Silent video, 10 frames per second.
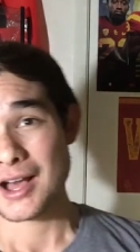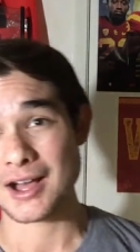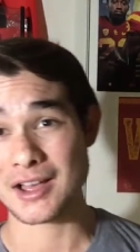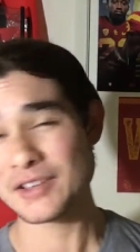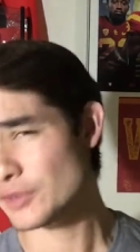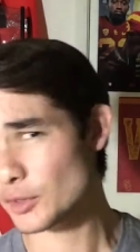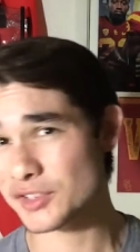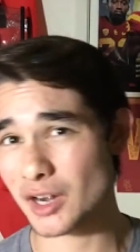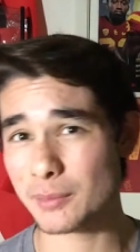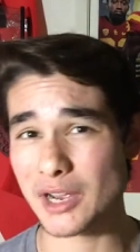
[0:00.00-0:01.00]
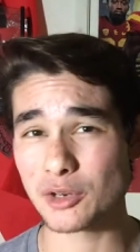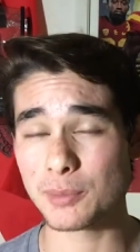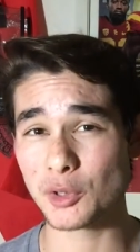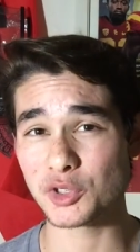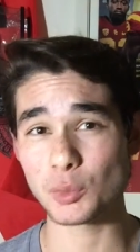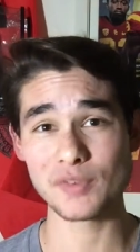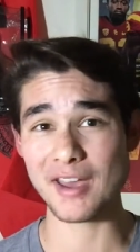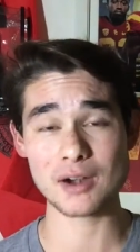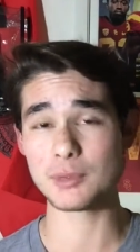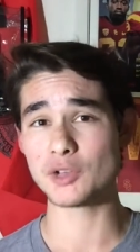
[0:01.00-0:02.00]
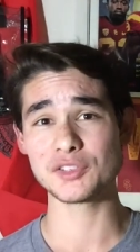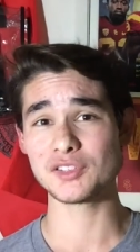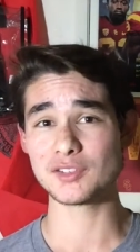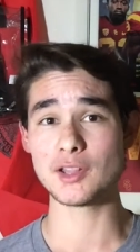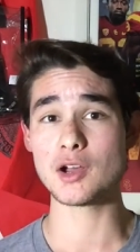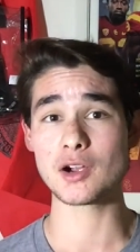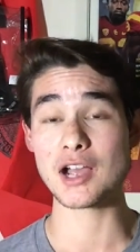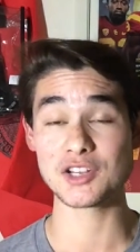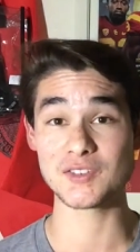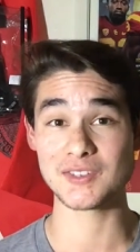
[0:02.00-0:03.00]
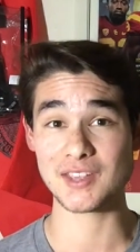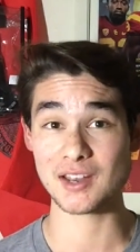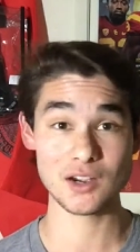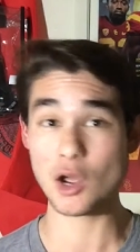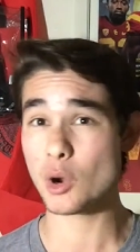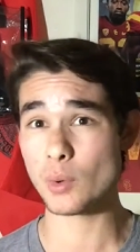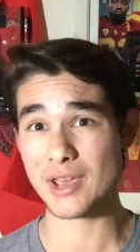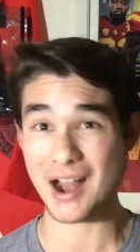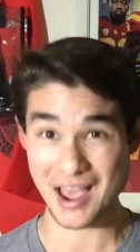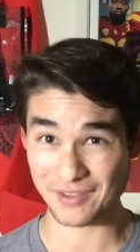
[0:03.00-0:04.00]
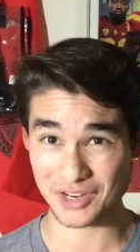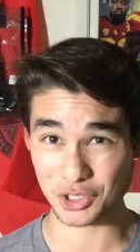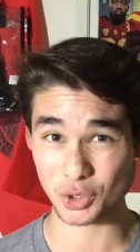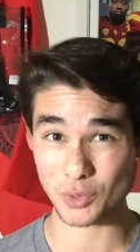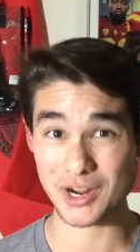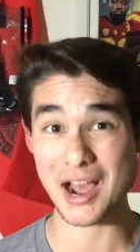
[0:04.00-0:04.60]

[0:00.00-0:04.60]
Uh, even though it's not a brand new poster, we've had them all season long. I just decided, oh wait, I have an extra one.